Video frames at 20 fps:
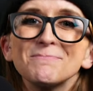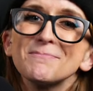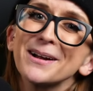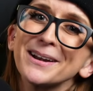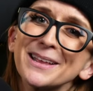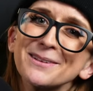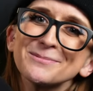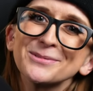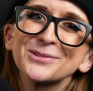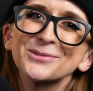My
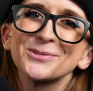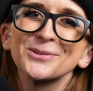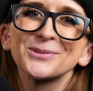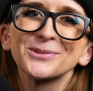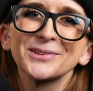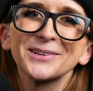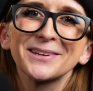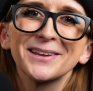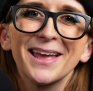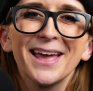name is
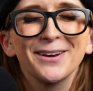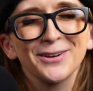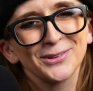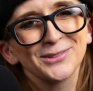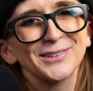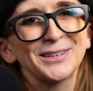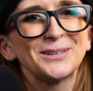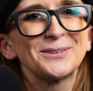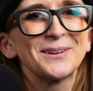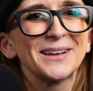Rosa, and I'll
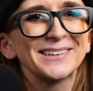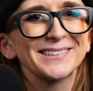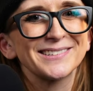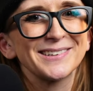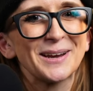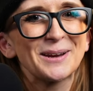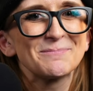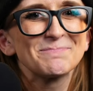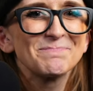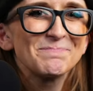see you next
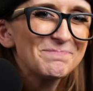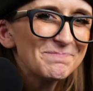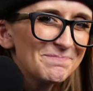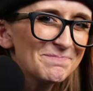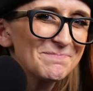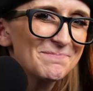time.